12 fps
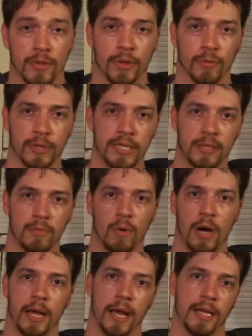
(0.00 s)
The reason
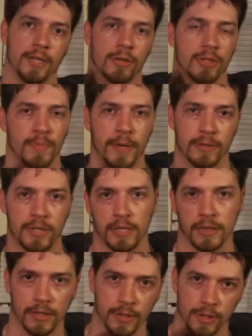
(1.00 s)
why I chose
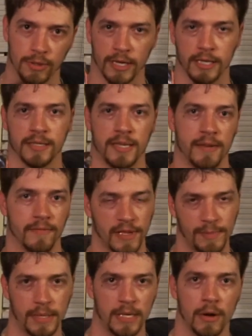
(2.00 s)
Piercing Thunderstrike as the
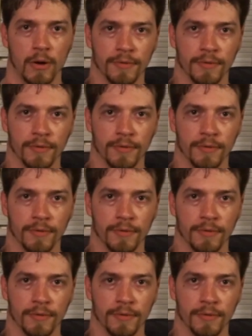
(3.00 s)
MVP